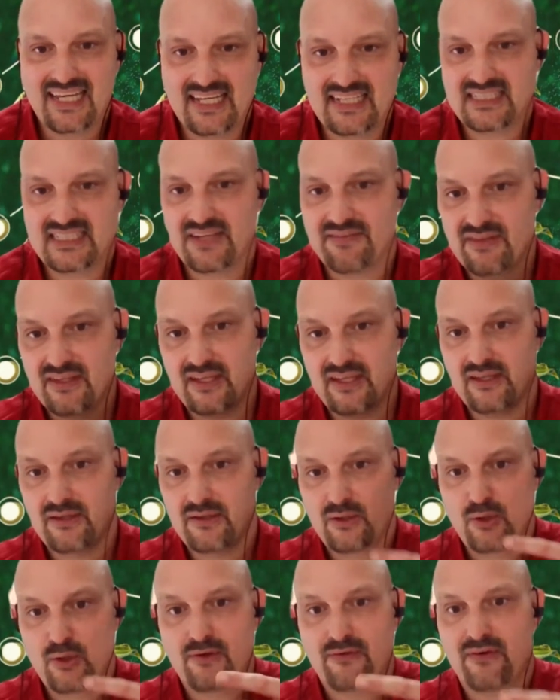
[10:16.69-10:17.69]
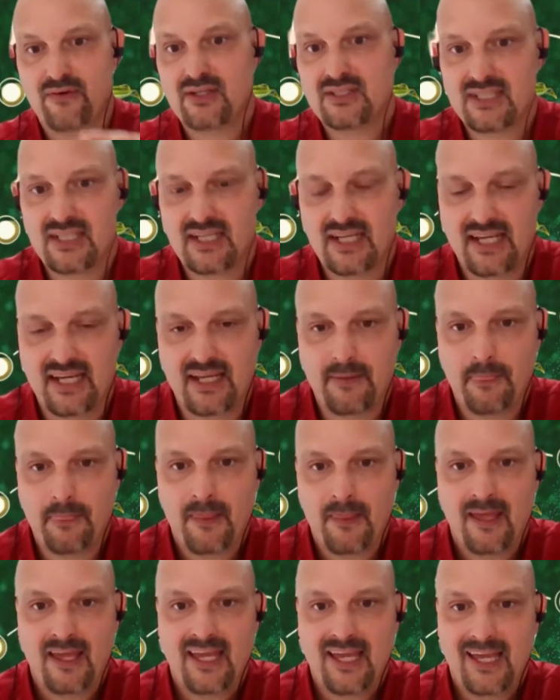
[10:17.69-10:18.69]
is if the university
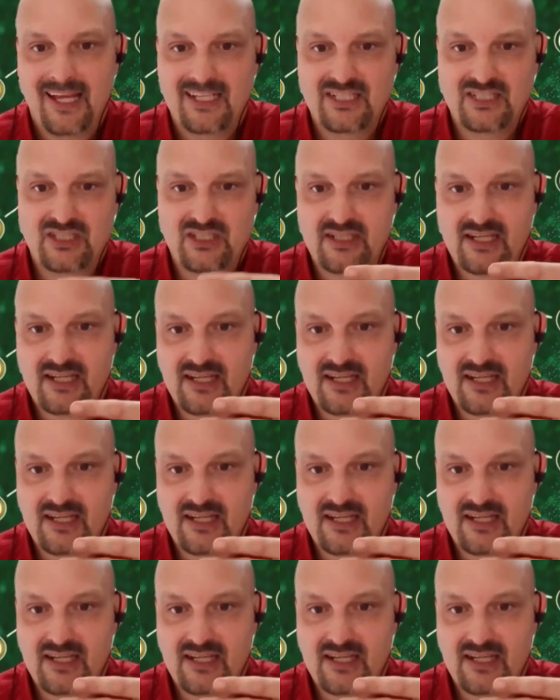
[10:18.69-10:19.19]
is